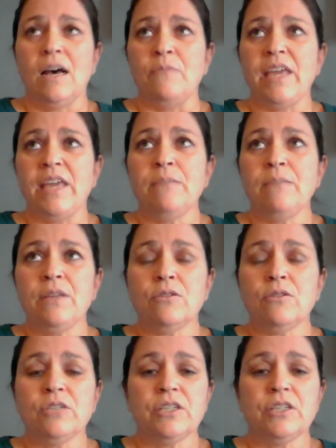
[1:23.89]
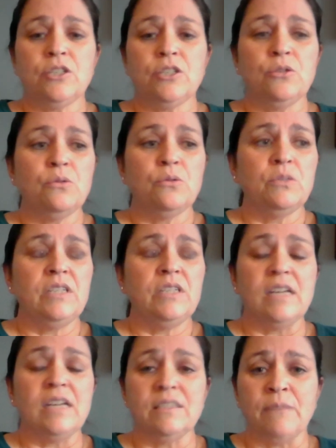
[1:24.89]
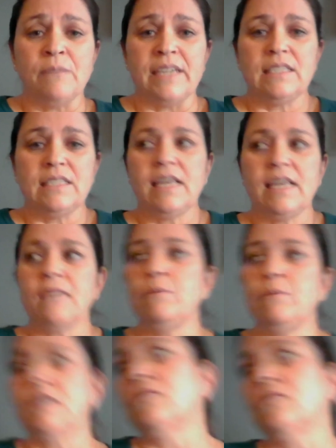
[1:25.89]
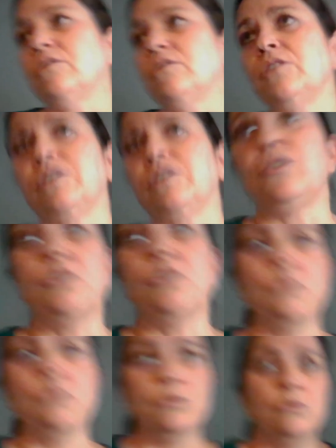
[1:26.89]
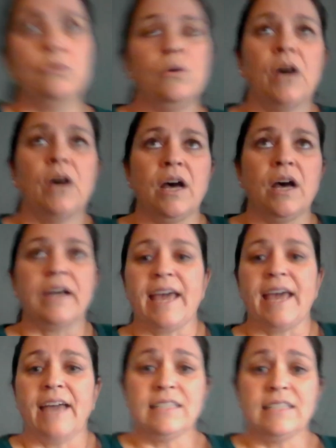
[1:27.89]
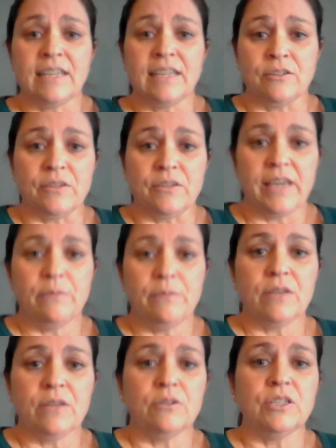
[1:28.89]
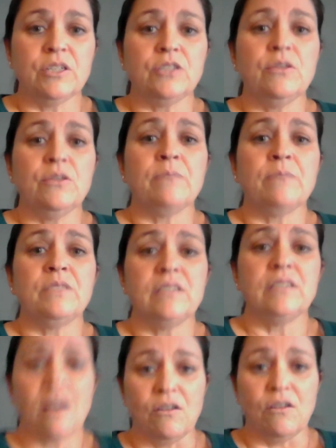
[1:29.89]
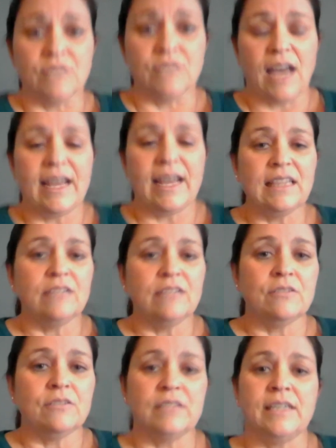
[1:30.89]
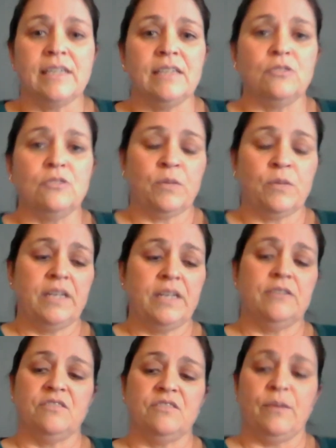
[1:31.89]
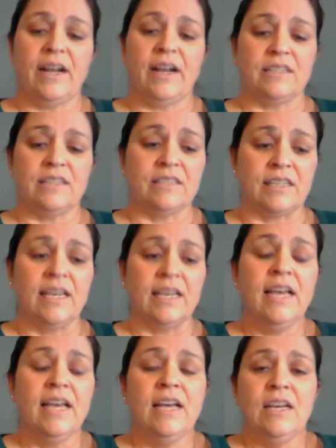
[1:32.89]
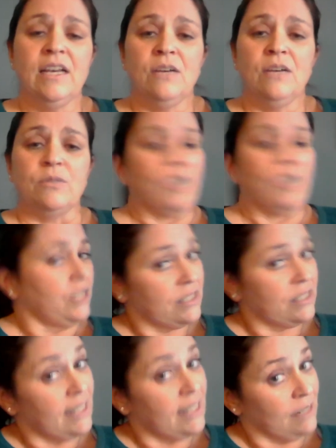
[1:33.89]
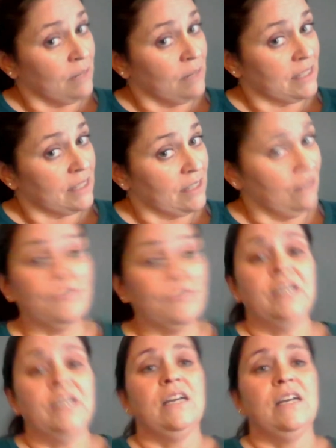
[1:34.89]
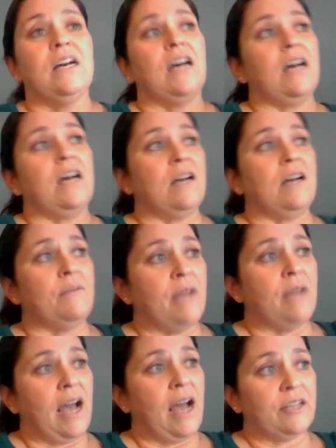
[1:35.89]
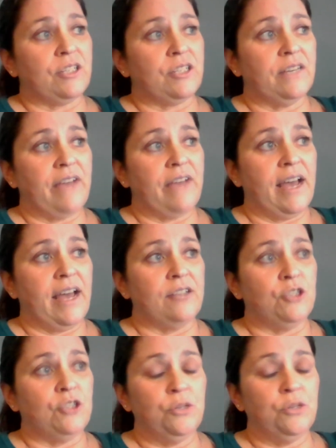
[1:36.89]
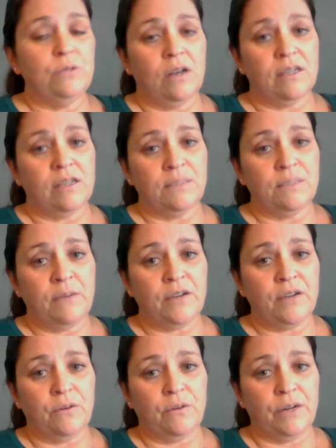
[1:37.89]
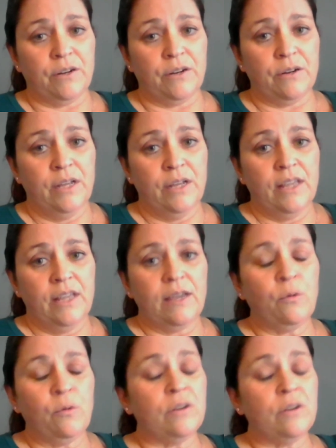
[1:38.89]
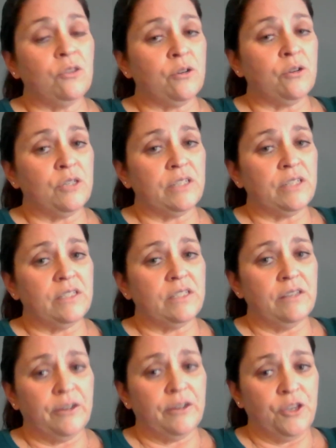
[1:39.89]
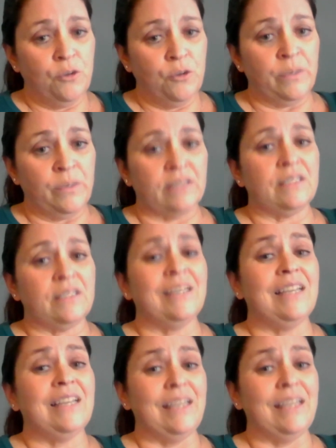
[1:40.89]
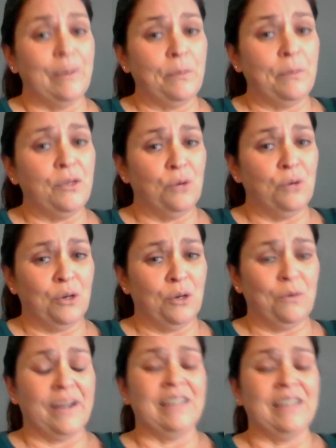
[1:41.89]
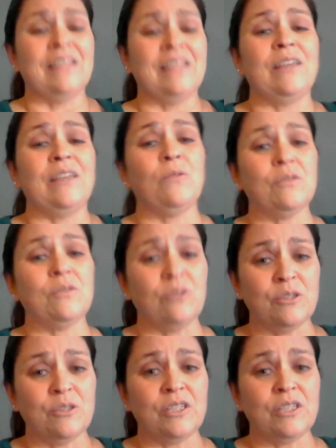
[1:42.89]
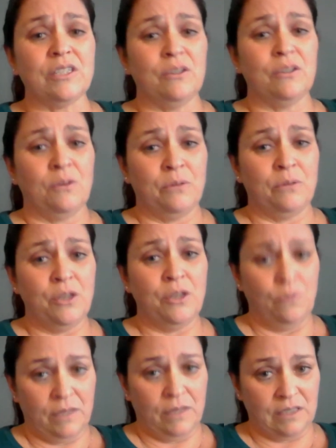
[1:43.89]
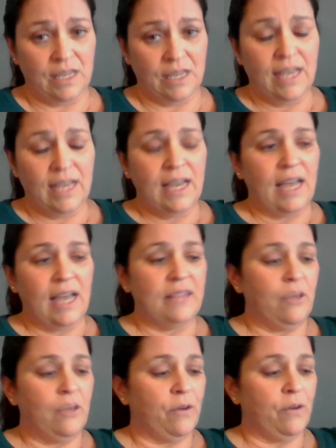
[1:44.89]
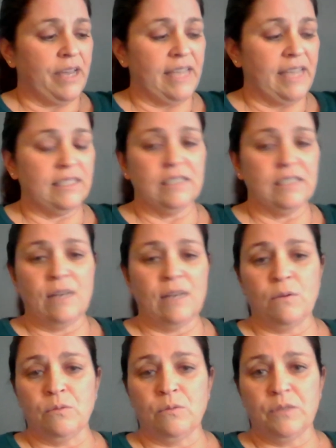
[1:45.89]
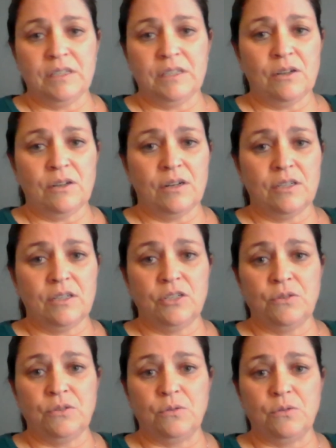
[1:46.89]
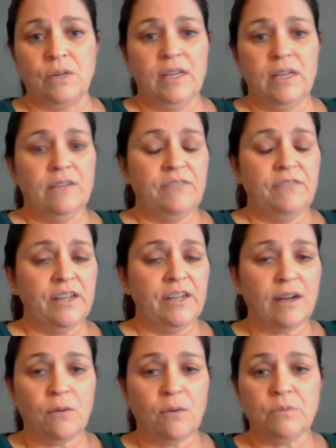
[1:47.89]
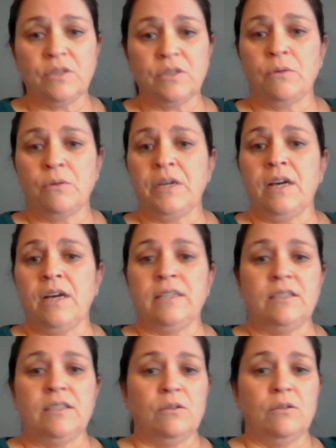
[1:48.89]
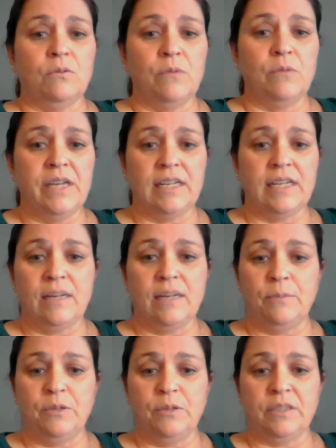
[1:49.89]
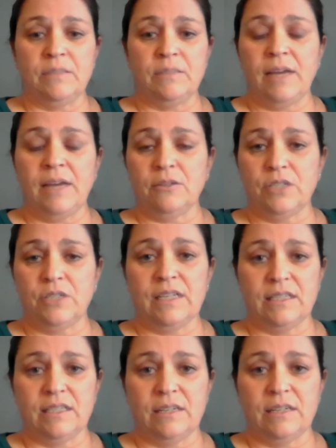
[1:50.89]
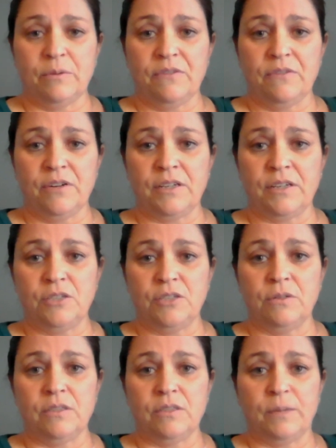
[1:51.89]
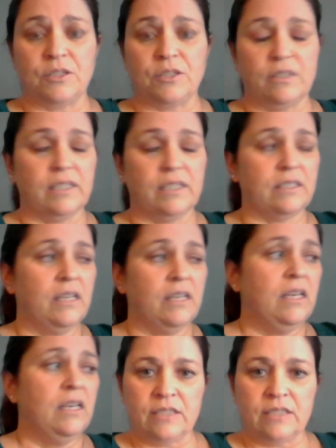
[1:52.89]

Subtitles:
They can be allergic to dust mites. They can be allergic to cat dander. They can be allergic to themselves. I literally, in the 20 years of practicing, which I just dated myself, actually have had two dogs in my career that were allergic to their humans. Yep, you heard right. They were allergic to their own humans. And they were cases that were really hard to figure out what was going on until we ended up doing some allergy testing and referring to a specialist.